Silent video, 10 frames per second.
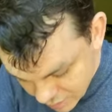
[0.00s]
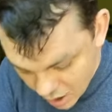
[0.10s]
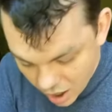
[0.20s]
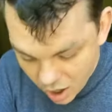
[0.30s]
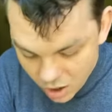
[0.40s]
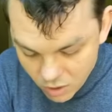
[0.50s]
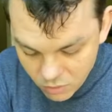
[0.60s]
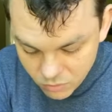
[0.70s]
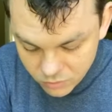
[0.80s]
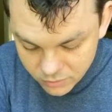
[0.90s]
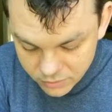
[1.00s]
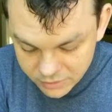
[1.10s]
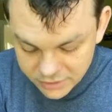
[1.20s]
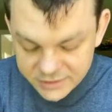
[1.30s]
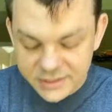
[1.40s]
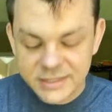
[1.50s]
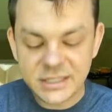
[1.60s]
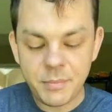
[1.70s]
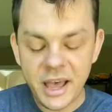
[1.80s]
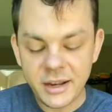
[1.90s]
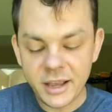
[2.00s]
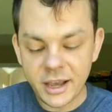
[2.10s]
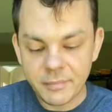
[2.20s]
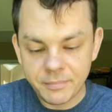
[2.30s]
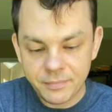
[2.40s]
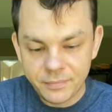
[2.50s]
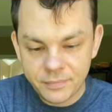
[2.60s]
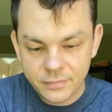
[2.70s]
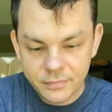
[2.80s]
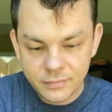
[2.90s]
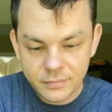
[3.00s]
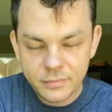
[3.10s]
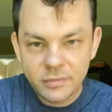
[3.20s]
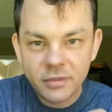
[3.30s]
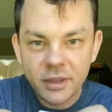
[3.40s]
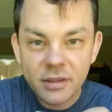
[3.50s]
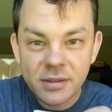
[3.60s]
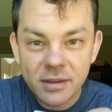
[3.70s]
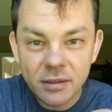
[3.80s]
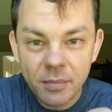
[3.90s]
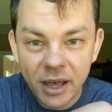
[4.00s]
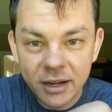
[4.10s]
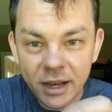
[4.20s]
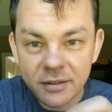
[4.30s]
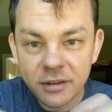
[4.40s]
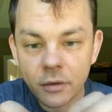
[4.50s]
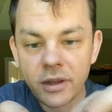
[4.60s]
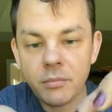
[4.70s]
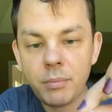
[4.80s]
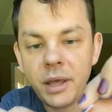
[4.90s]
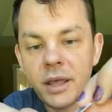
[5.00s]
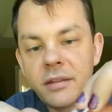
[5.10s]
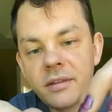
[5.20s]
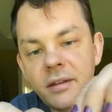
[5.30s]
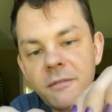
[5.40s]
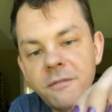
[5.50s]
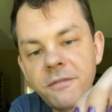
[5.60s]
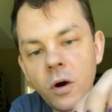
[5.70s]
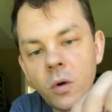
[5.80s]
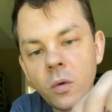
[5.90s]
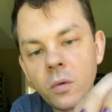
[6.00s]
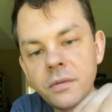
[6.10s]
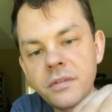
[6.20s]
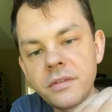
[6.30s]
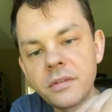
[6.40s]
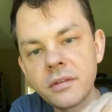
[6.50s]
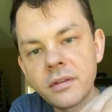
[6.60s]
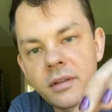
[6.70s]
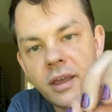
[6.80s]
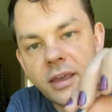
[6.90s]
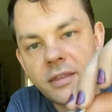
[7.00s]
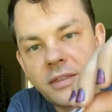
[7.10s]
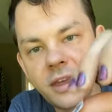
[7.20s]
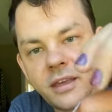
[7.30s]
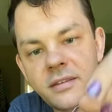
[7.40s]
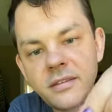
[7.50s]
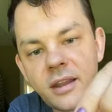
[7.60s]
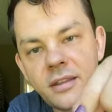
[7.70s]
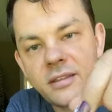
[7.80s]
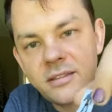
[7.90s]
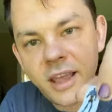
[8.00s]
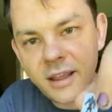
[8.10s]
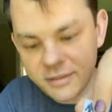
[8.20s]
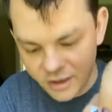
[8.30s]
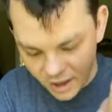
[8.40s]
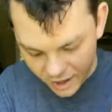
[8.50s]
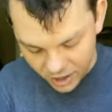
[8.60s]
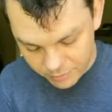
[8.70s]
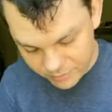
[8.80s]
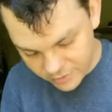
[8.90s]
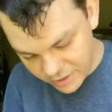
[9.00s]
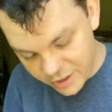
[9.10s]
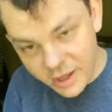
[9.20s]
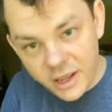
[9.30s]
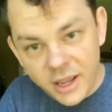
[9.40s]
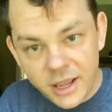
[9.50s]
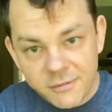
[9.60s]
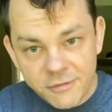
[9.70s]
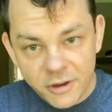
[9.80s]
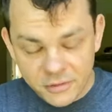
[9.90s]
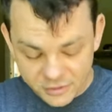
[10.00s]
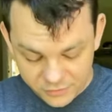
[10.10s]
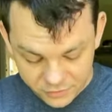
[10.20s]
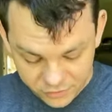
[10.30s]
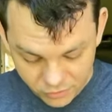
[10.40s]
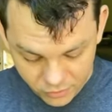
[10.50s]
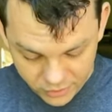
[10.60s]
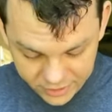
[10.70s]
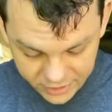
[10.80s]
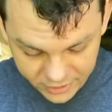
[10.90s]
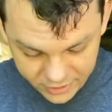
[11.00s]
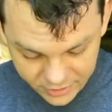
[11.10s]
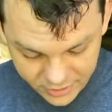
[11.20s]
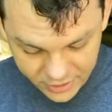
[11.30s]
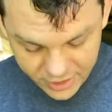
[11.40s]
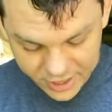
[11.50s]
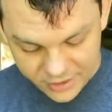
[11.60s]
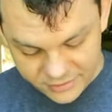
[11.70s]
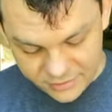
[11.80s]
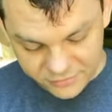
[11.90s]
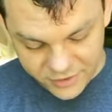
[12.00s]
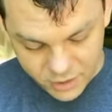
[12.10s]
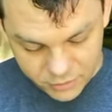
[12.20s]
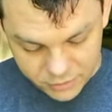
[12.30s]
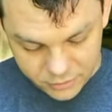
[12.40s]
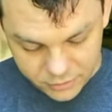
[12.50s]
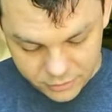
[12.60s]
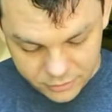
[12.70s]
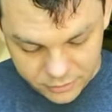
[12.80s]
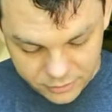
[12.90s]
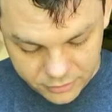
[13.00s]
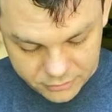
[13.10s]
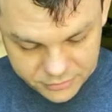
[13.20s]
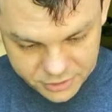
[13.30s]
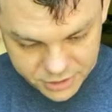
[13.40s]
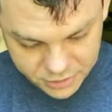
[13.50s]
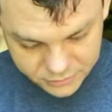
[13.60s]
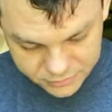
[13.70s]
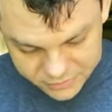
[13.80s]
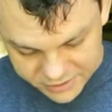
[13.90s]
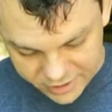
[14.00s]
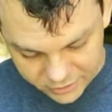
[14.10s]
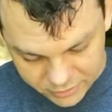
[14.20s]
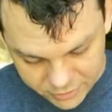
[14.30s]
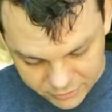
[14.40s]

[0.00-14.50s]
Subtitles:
oh, so this is a bad guy. This is a bad guy. So it bends and folds like this, and it stands up in front of your toy as if they were, you know, Sailor Moon